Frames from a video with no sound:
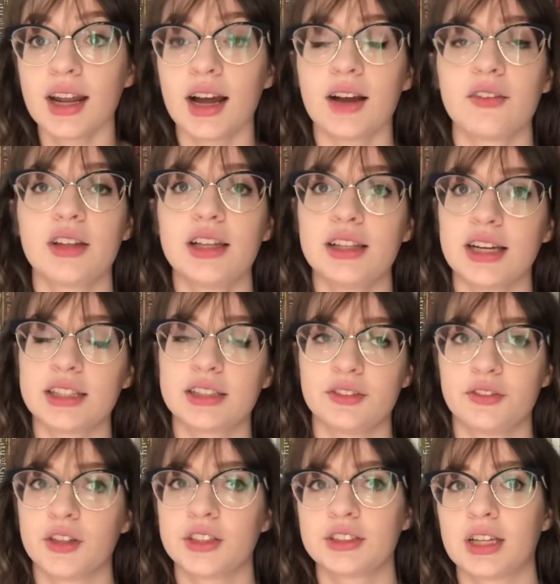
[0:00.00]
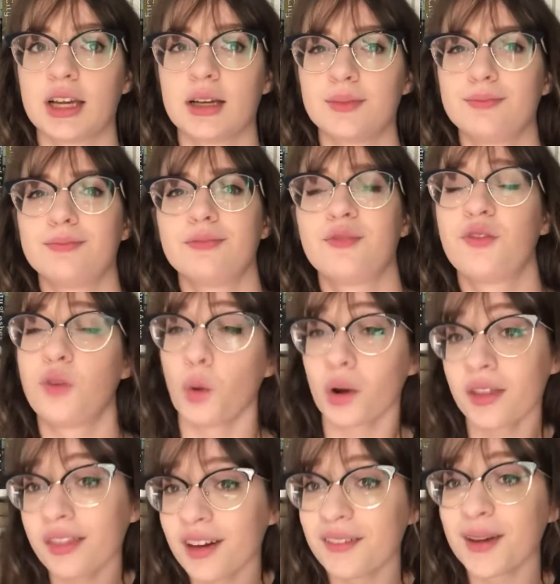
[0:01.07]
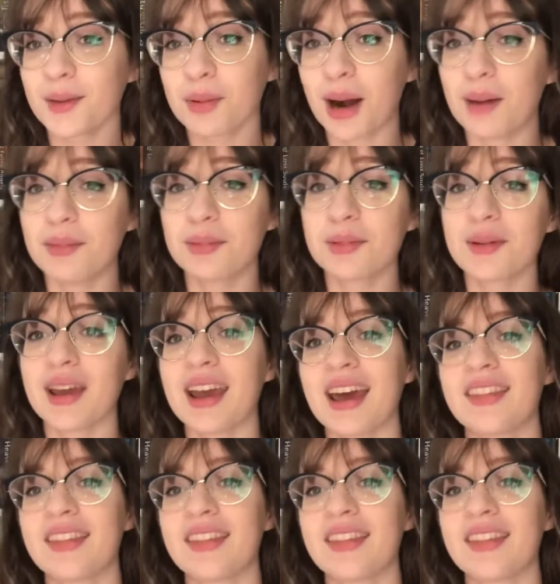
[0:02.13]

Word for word: I really liked the first like fourth of it probably,